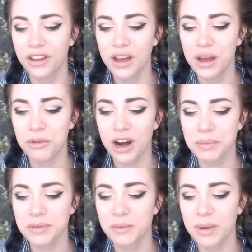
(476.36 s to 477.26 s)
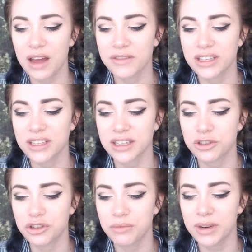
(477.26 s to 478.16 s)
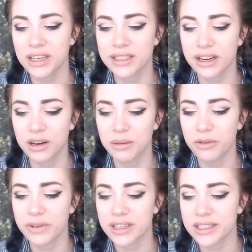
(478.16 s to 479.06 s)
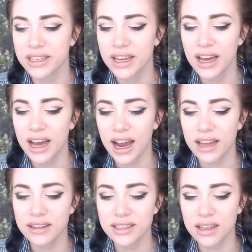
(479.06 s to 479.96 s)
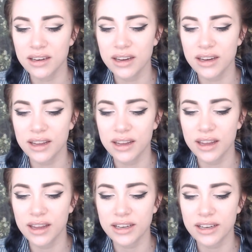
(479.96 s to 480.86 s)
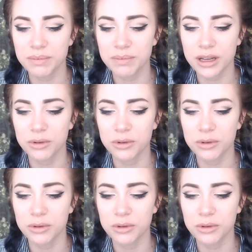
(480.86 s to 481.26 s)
Perhaps from having seen too many scary movies, I had the sudden inexplicable